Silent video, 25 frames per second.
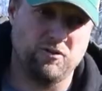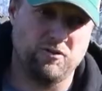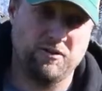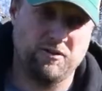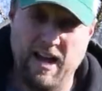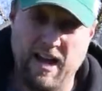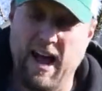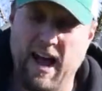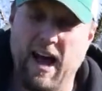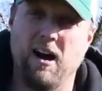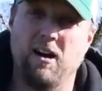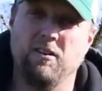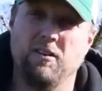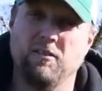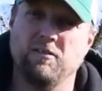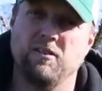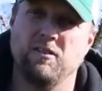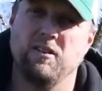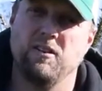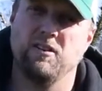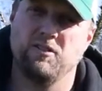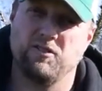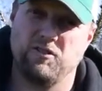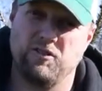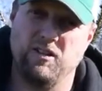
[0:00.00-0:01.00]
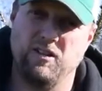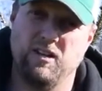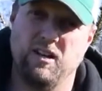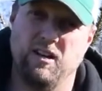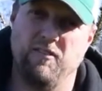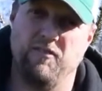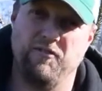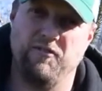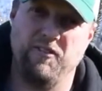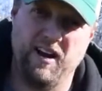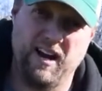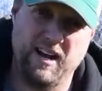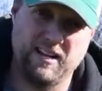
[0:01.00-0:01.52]
down so you get a
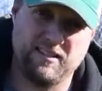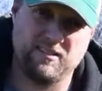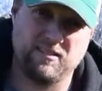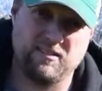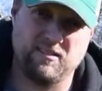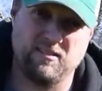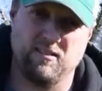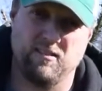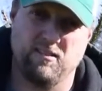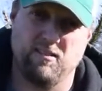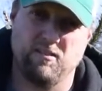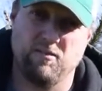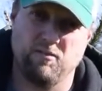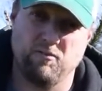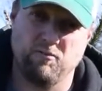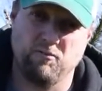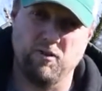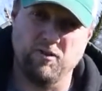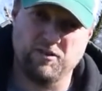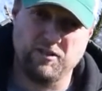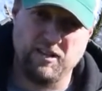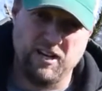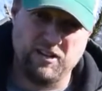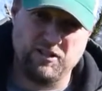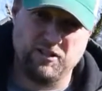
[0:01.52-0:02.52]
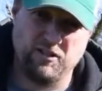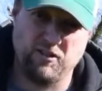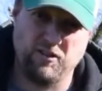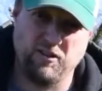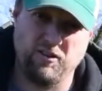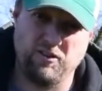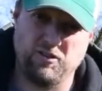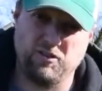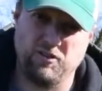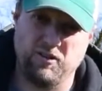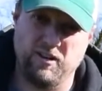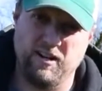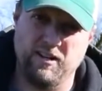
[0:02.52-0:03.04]
fast rotation on your
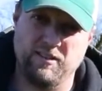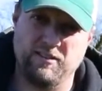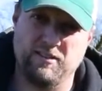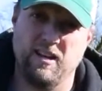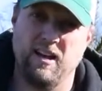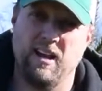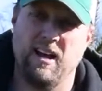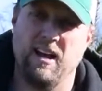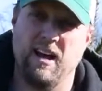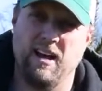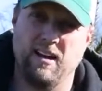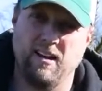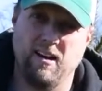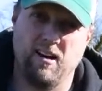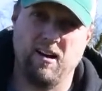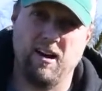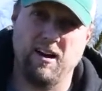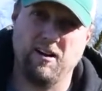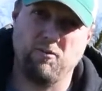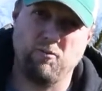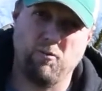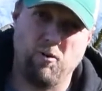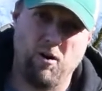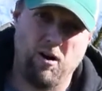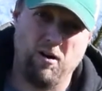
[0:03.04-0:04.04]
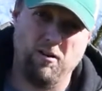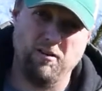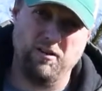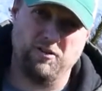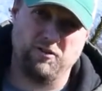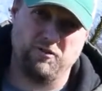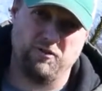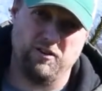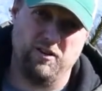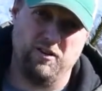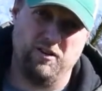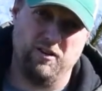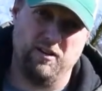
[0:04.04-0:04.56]
trees and a high quality
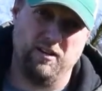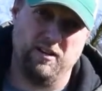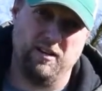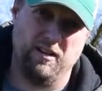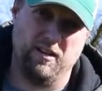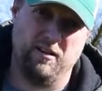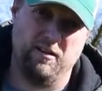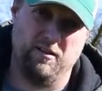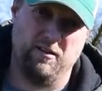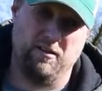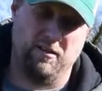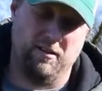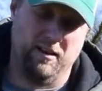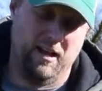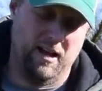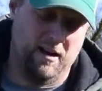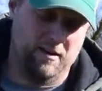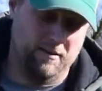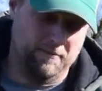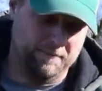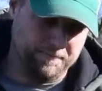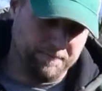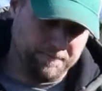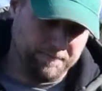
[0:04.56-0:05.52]
tree you can get it on out.